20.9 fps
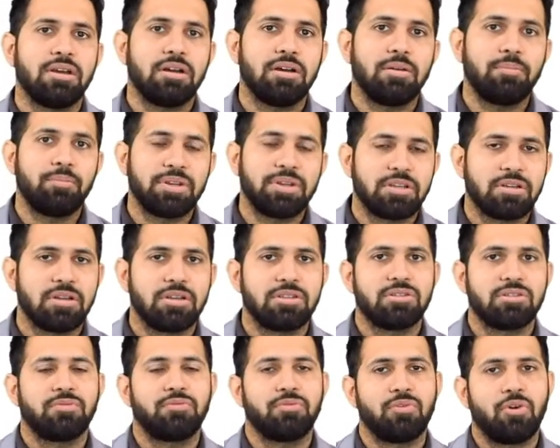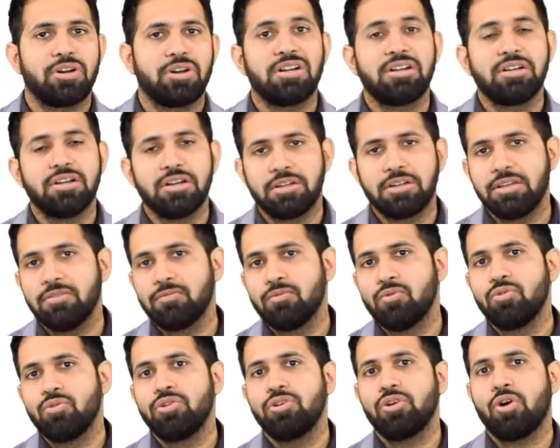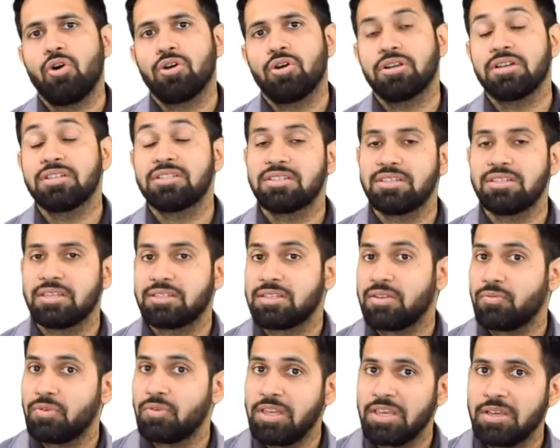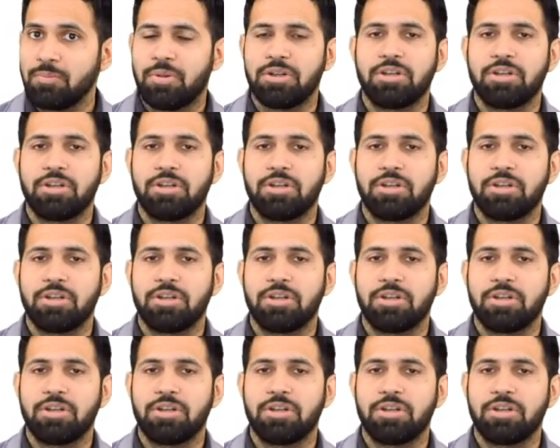a precursor for a dirty wound or a CSF leak,